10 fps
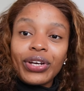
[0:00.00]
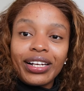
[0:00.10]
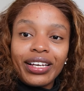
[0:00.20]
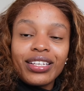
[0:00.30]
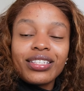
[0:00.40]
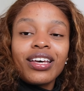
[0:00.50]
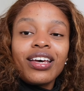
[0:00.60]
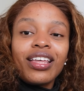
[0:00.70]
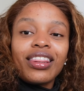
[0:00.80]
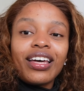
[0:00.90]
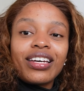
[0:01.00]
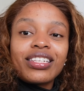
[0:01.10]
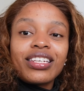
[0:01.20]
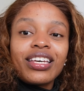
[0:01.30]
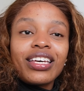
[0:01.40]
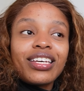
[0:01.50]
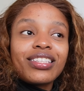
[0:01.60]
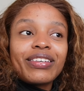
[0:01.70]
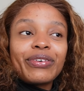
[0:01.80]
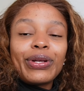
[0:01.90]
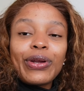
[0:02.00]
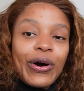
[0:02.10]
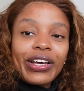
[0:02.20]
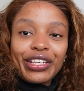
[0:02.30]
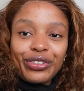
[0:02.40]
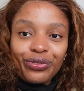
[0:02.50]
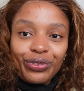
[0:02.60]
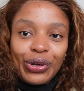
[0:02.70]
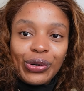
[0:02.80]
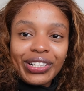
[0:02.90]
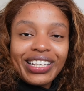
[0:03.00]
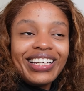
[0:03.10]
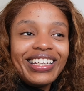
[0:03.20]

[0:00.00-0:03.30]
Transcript: realized that it's a longest vlog,